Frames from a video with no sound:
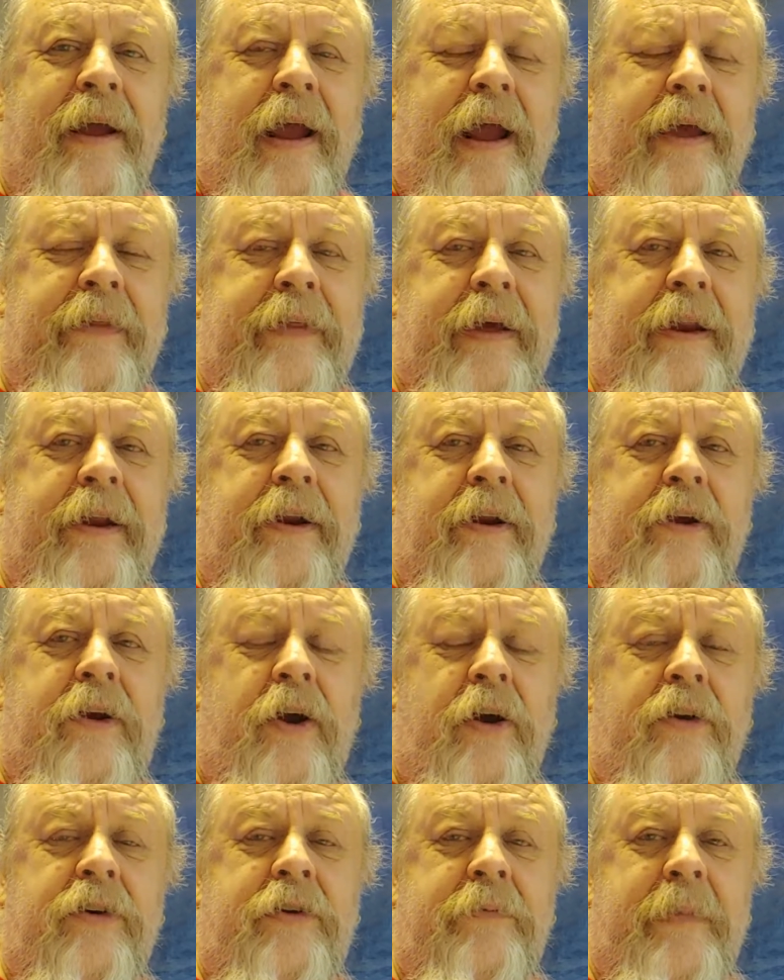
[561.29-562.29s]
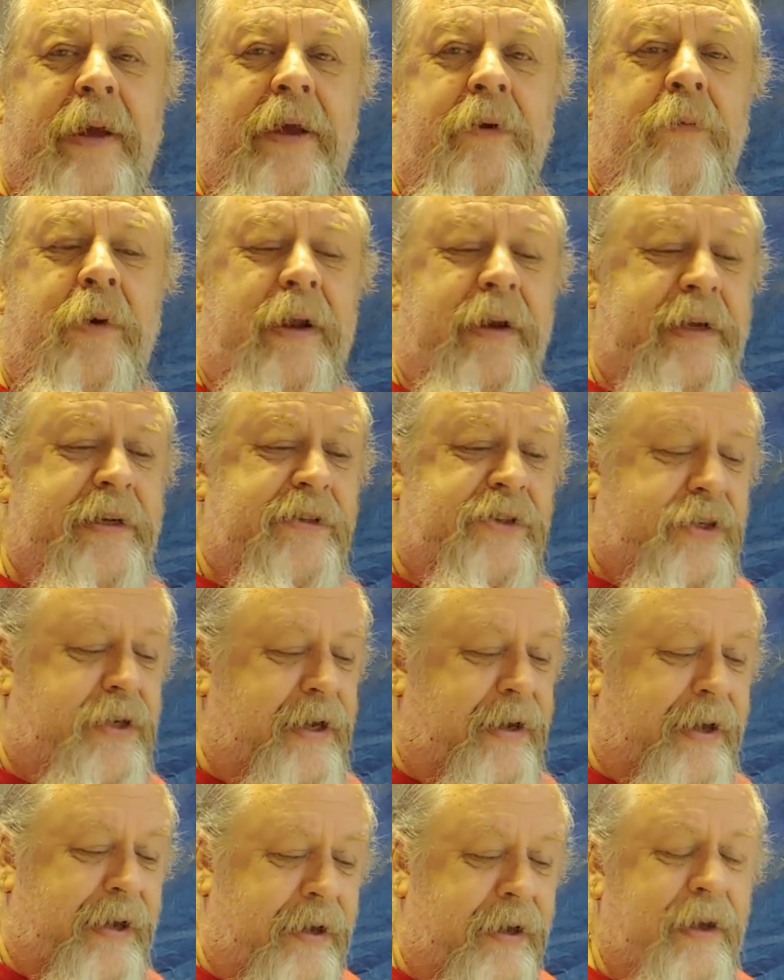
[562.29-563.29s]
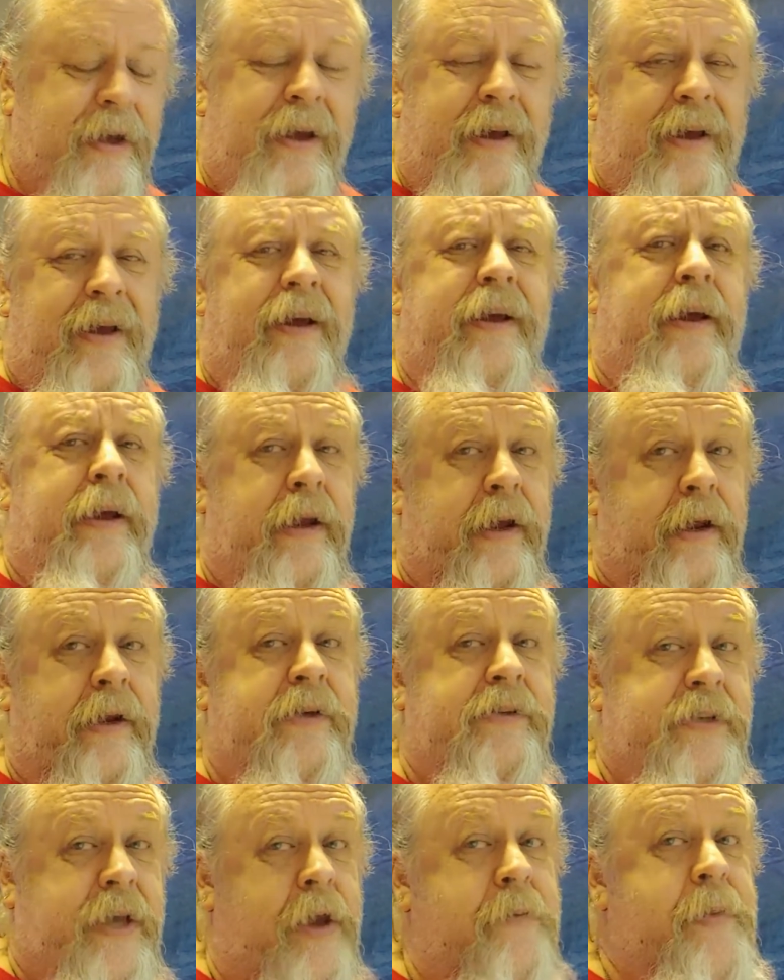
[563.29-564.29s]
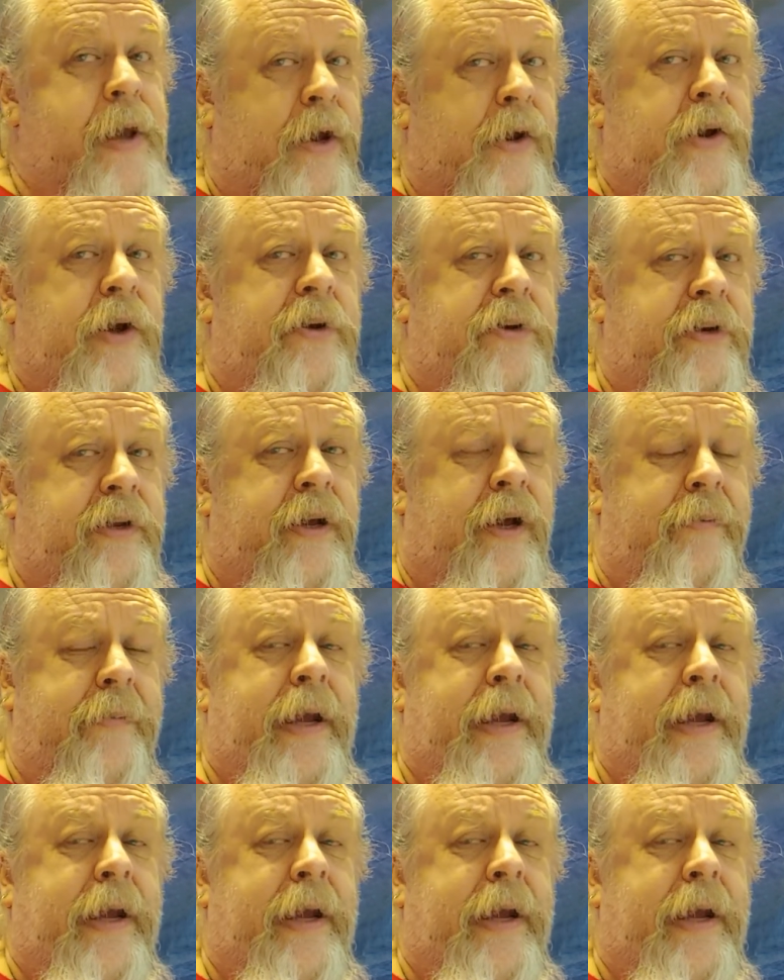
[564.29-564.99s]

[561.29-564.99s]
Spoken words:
And then it occurred to me, well, he's giving me a good deal.